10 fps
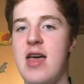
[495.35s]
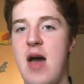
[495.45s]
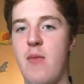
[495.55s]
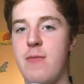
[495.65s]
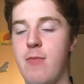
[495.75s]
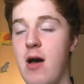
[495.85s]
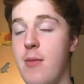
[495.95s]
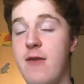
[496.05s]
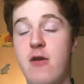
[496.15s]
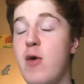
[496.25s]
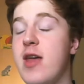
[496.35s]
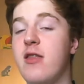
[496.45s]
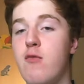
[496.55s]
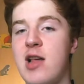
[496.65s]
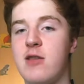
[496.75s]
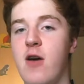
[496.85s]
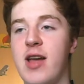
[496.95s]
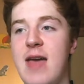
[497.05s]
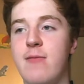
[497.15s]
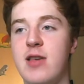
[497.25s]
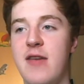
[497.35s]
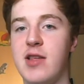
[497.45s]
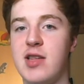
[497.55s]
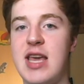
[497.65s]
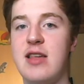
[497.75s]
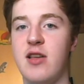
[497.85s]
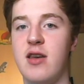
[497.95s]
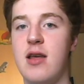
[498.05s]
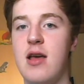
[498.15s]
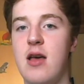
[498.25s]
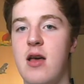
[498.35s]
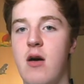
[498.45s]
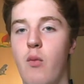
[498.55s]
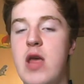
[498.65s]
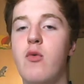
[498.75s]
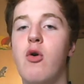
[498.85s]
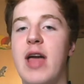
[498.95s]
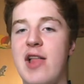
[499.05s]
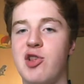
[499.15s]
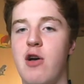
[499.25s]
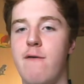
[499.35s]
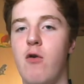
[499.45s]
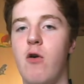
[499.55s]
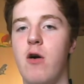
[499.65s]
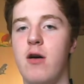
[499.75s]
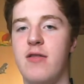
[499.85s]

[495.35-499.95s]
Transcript: and if we win the rest of our games at the end of the season, we will get top 4.